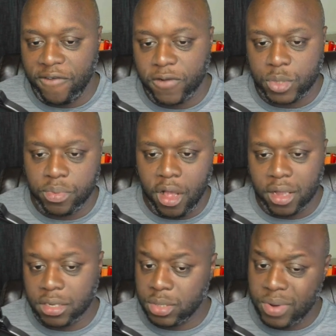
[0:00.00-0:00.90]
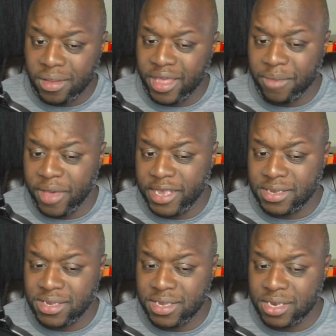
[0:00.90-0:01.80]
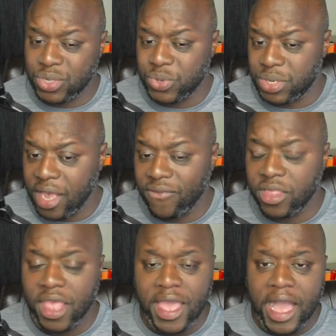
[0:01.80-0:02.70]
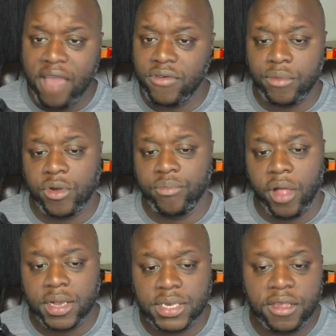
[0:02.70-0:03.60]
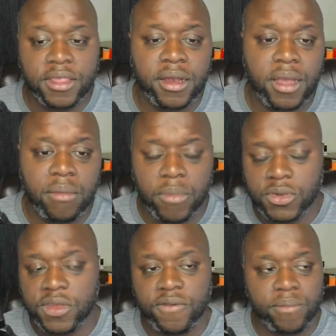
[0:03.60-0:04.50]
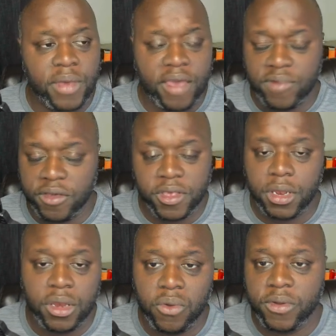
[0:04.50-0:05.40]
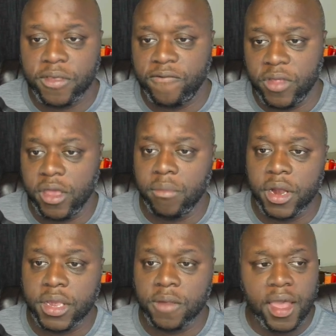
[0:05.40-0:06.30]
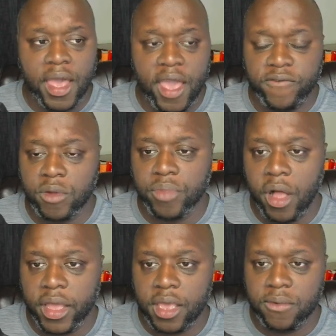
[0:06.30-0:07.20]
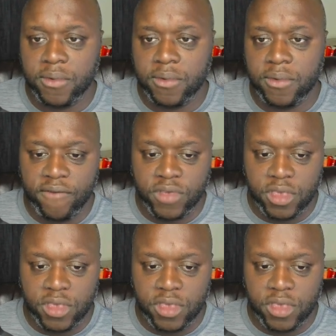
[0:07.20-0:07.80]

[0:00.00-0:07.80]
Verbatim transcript: my first blog. This is probably like my 6th or 7th. I have a number of blogs out there, and most of them have nothing to do with affiliate marketing. After blogging, we have